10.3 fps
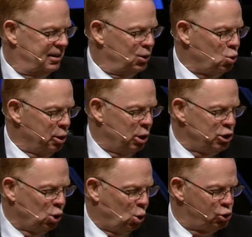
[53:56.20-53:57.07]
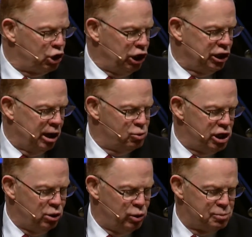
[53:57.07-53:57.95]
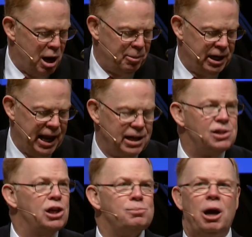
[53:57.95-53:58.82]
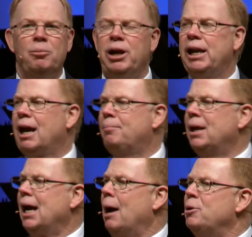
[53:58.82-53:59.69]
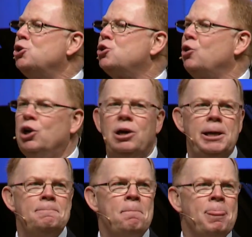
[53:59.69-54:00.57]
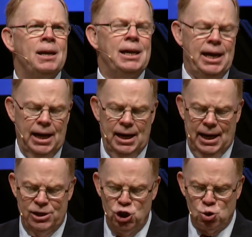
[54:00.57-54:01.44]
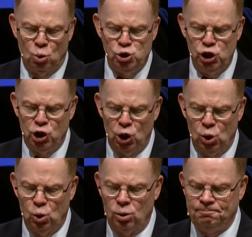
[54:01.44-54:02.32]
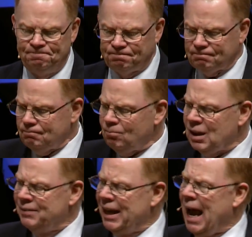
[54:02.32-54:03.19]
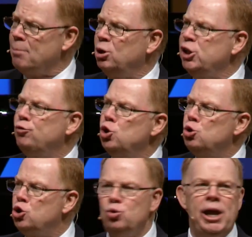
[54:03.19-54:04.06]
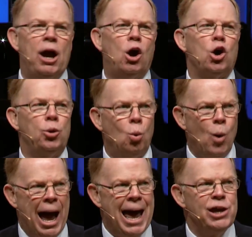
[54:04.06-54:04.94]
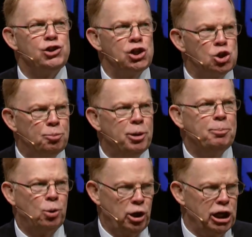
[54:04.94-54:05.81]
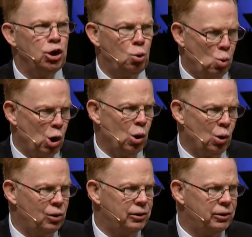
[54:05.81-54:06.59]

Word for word: 21 year old son comes into his mom and daddy and says, Mom, daddy, I've, I've been struggling and, and just want you to know that I believe you two now are the wisest people in the world.